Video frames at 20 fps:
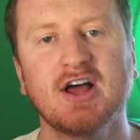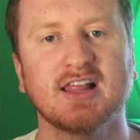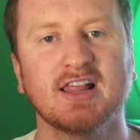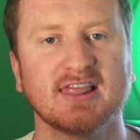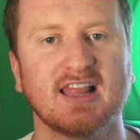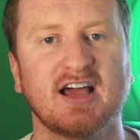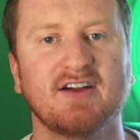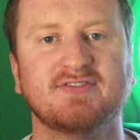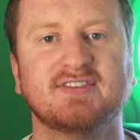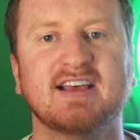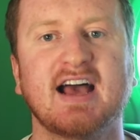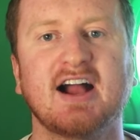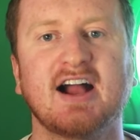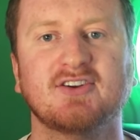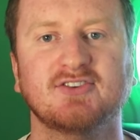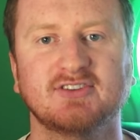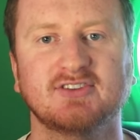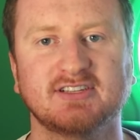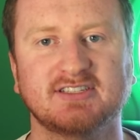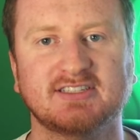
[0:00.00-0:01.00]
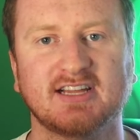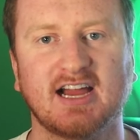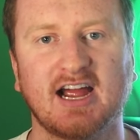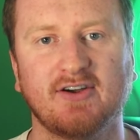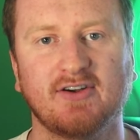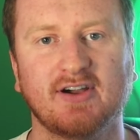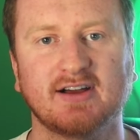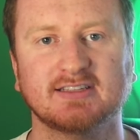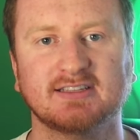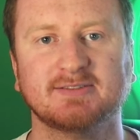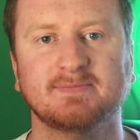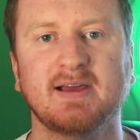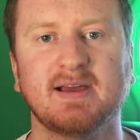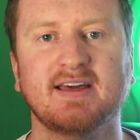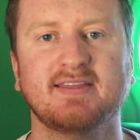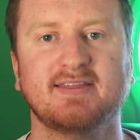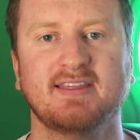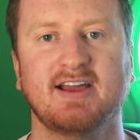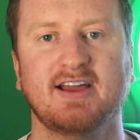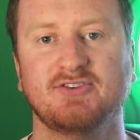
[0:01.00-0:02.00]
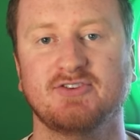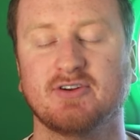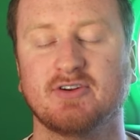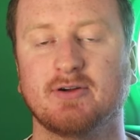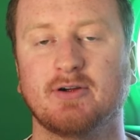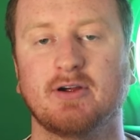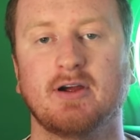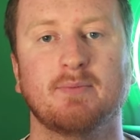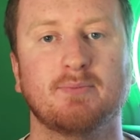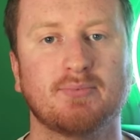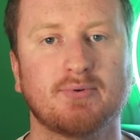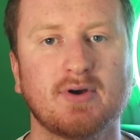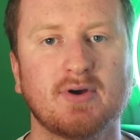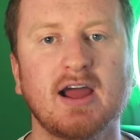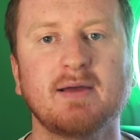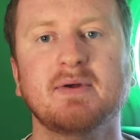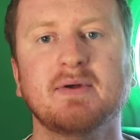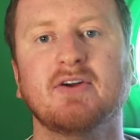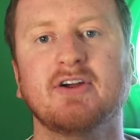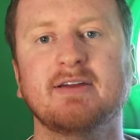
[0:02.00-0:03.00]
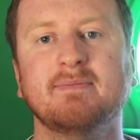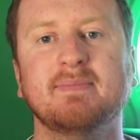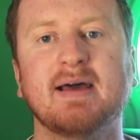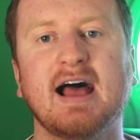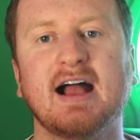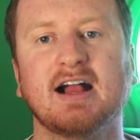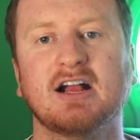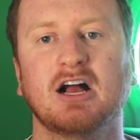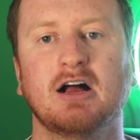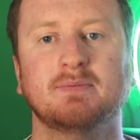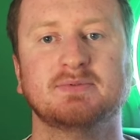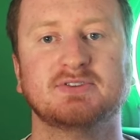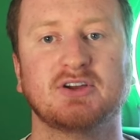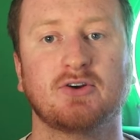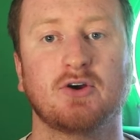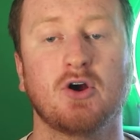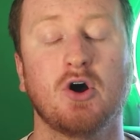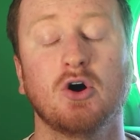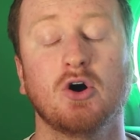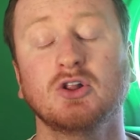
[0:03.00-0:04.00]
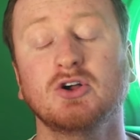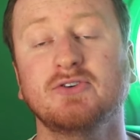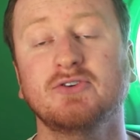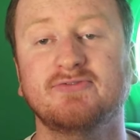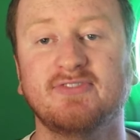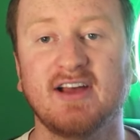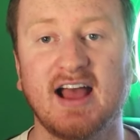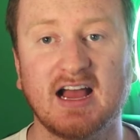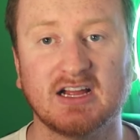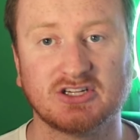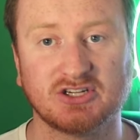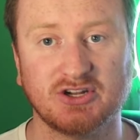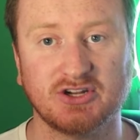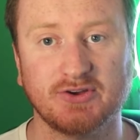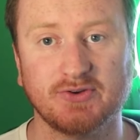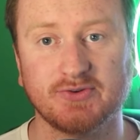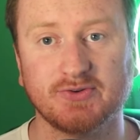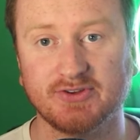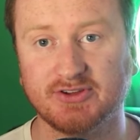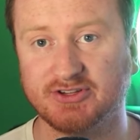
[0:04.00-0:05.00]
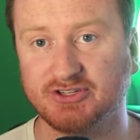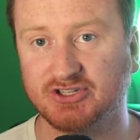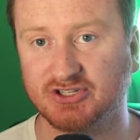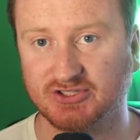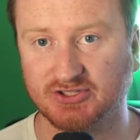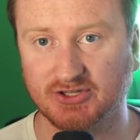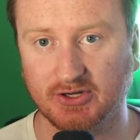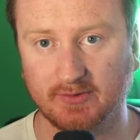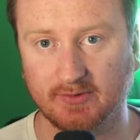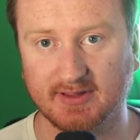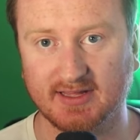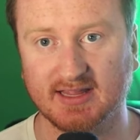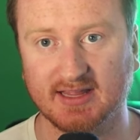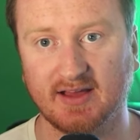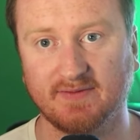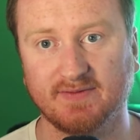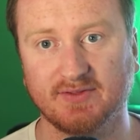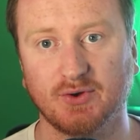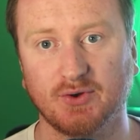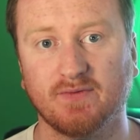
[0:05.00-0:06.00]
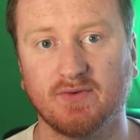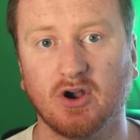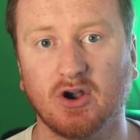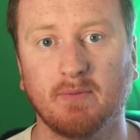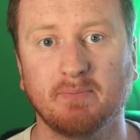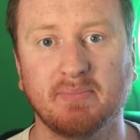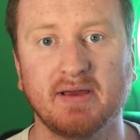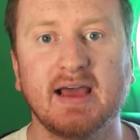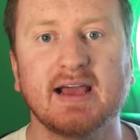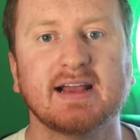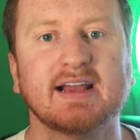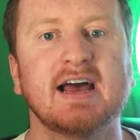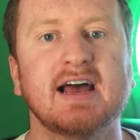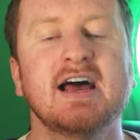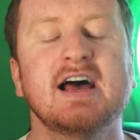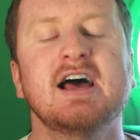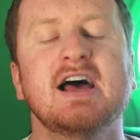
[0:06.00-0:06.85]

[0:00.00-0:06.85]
Left tackle is Tyron Smith, and your primary backups are Olu Fashanu, who you just took with the 11th overall pick,